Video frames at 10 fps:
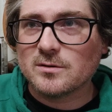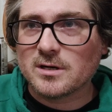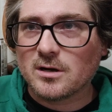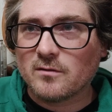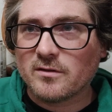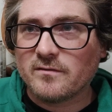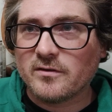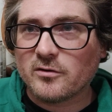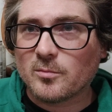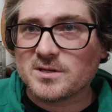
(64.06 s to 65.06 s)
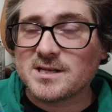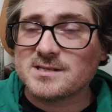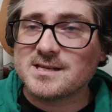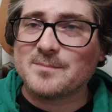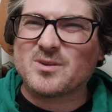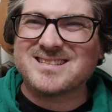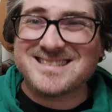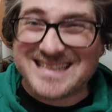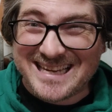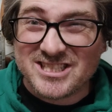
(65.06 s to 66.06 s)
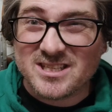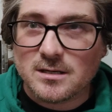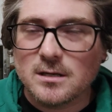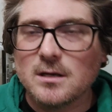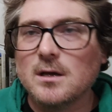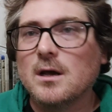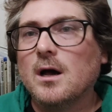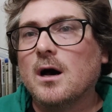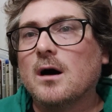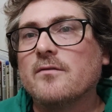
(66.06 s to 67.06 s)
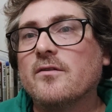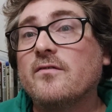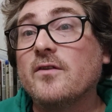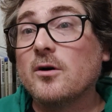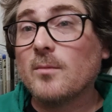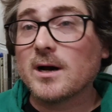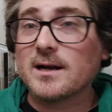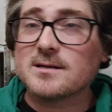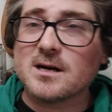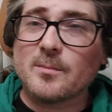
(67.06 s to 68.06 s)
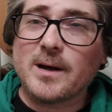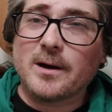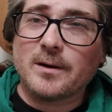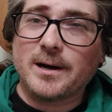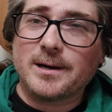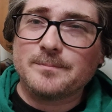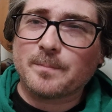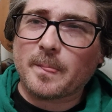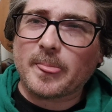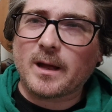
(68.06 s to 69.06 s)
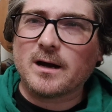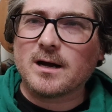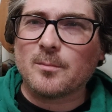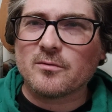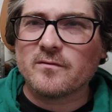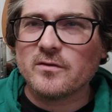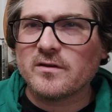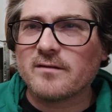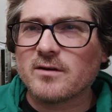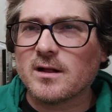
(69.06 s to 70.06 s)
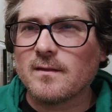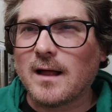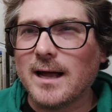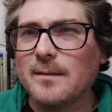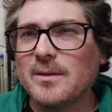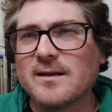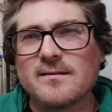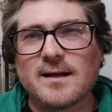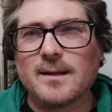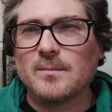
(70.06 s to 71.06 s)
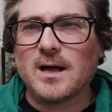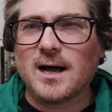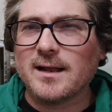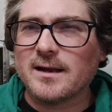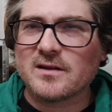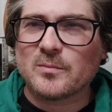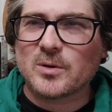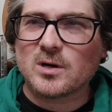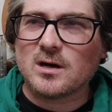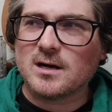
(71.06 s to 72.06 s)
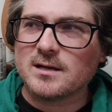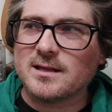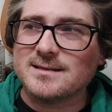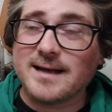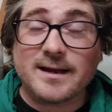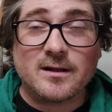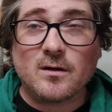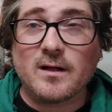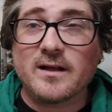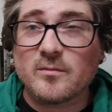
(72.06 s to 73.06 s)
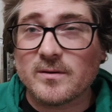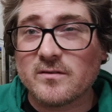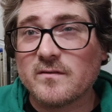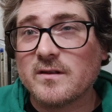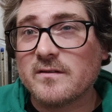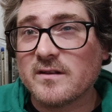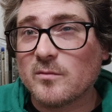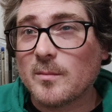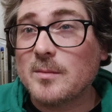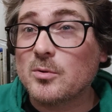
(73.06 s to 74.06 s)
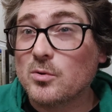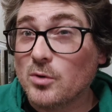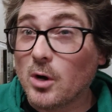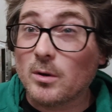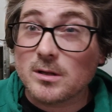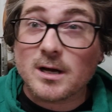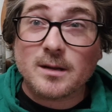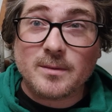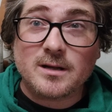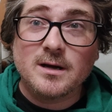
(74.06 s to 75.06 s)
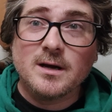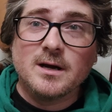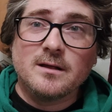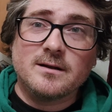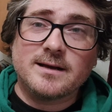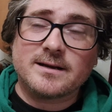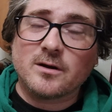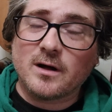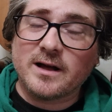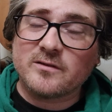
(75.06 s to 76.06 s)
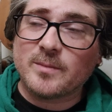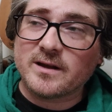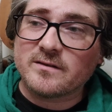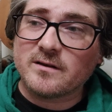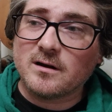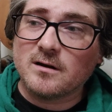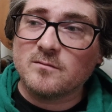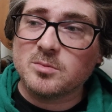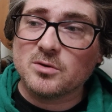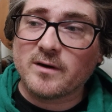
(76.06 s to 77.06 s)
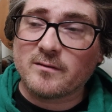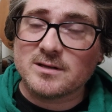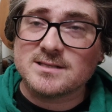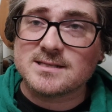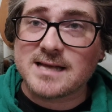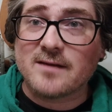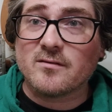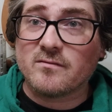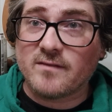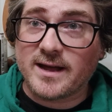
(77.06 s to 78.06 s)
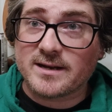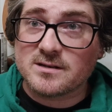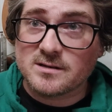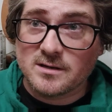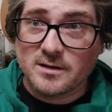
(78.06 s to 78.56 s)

I'm going to go over the physical presentation of the film. I'm going to talk about a couple reviews that I've read online because I am not an expert on the technical aspects of these things, but people who know a lot about the technical aspects of Blu-ray releases have in fact